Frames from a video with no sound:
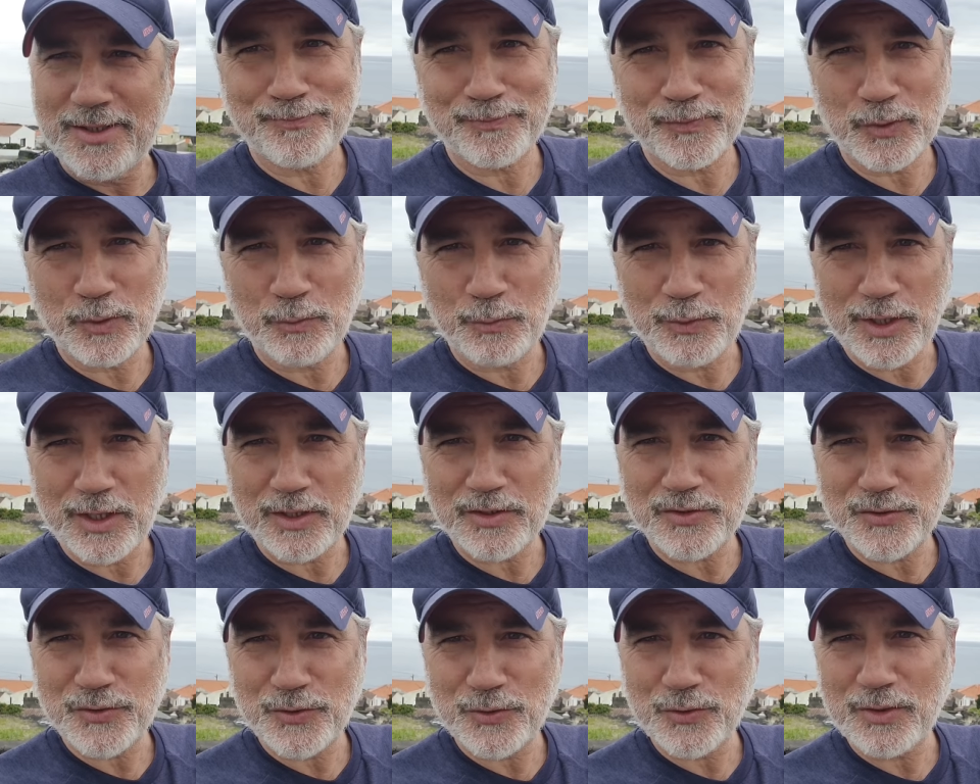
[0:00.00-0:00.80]
And we are
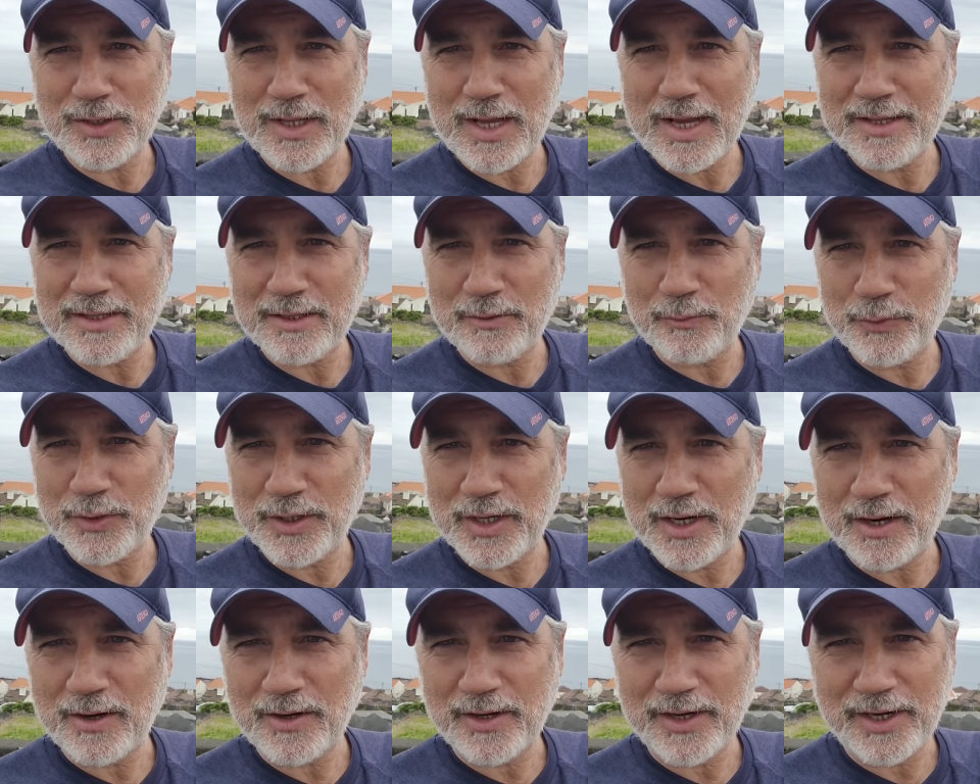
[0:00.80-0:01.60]
so glad that
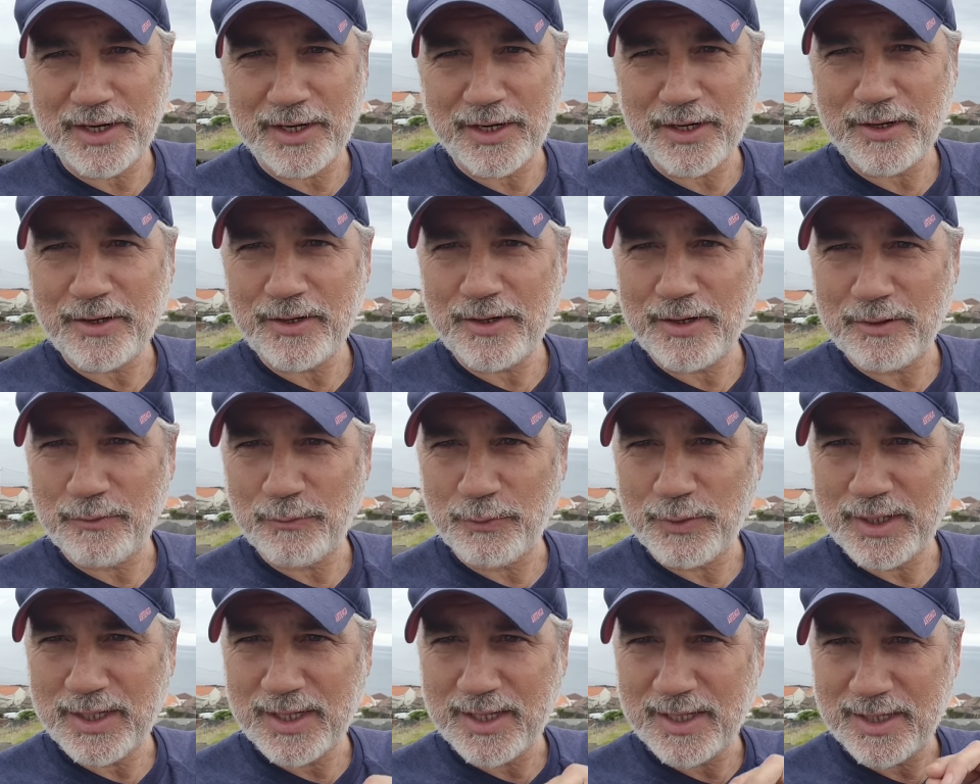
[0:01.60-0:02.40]
we are here and
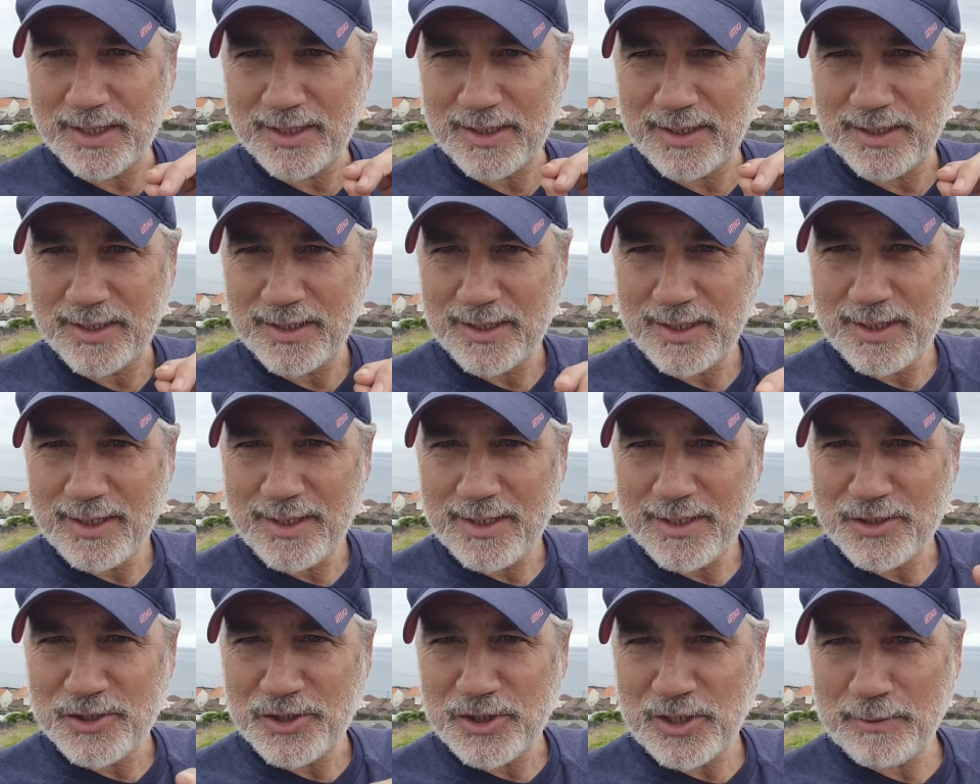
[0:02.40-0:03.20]
we could
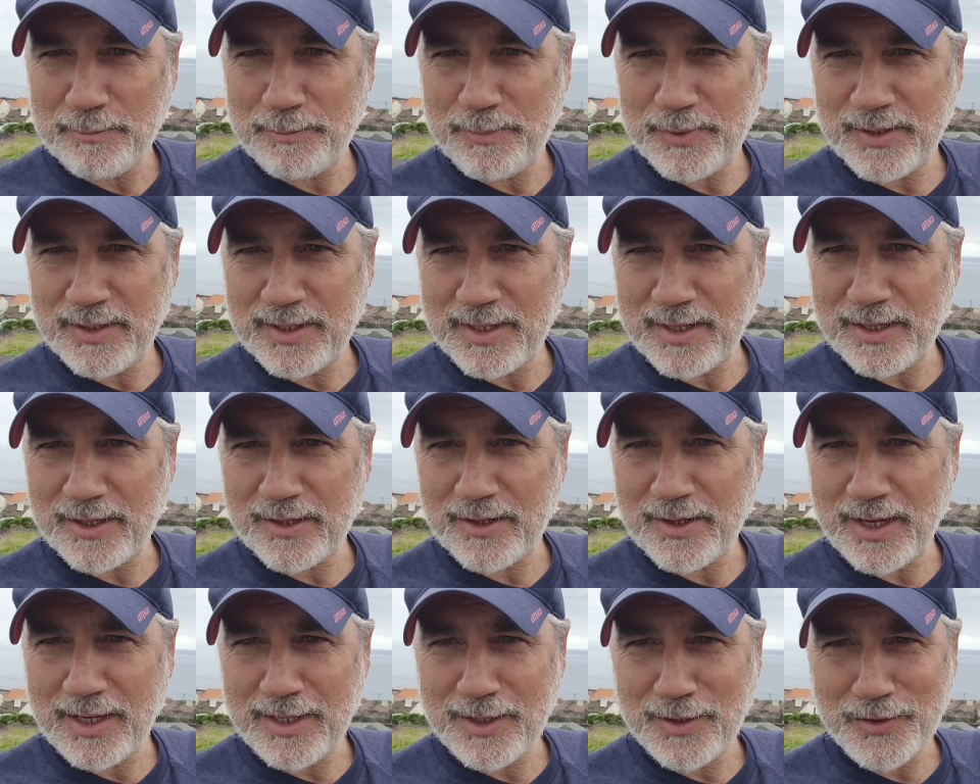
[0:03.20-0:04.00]
jump in
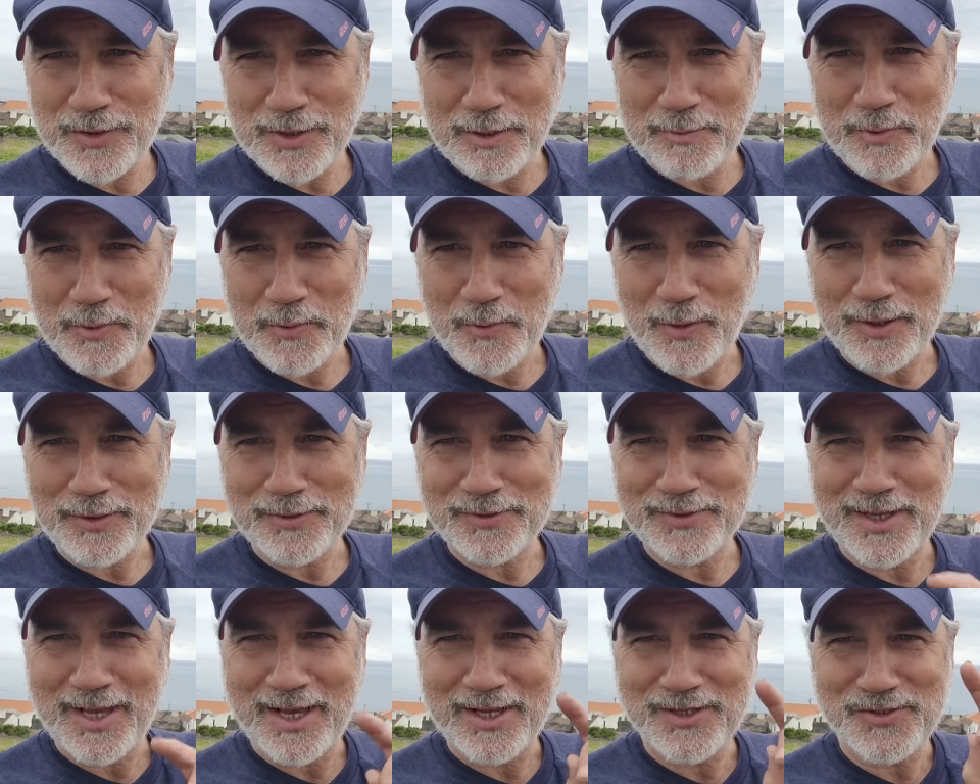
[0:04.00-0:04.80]
there anytime we want.
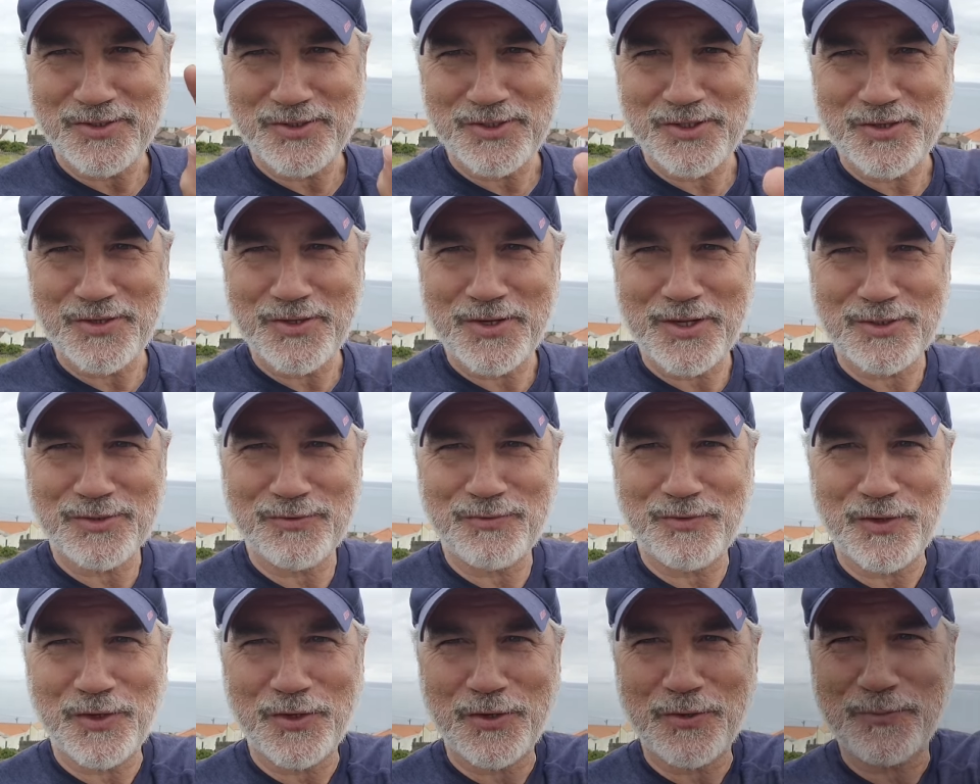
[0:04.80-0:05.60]
Guys, see you next
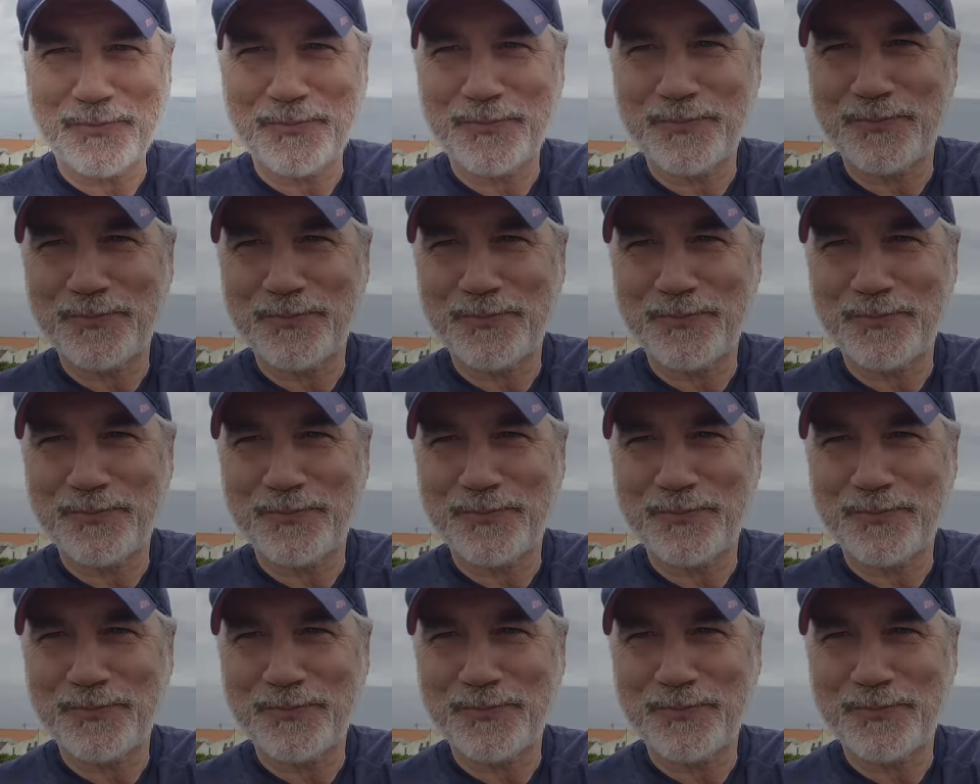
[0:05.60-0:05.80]
video.